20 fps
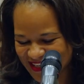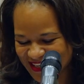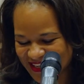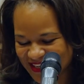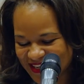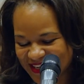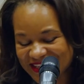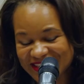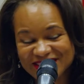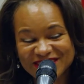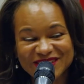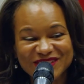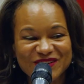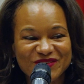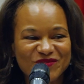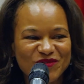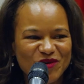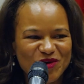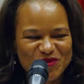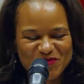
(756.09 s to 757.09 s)
Here's to
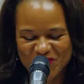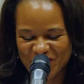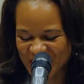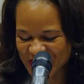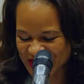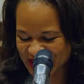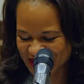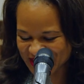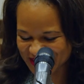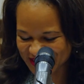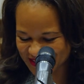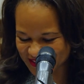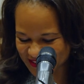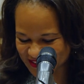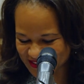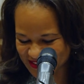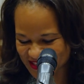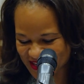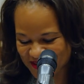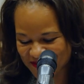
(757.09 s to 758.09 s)
4 more
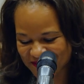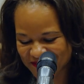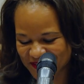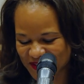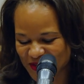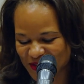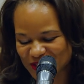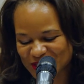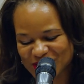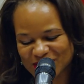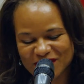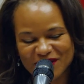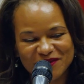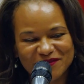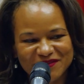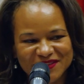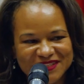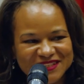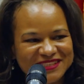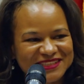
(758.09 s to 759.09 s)
years of your
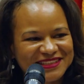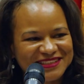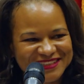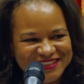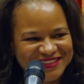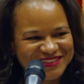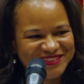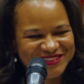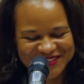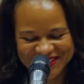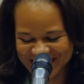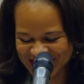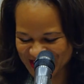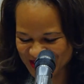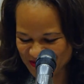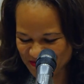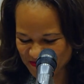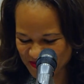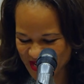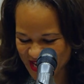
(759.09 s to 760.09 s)
service,
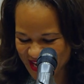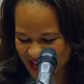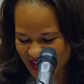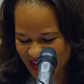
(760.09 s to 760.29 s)
leadership,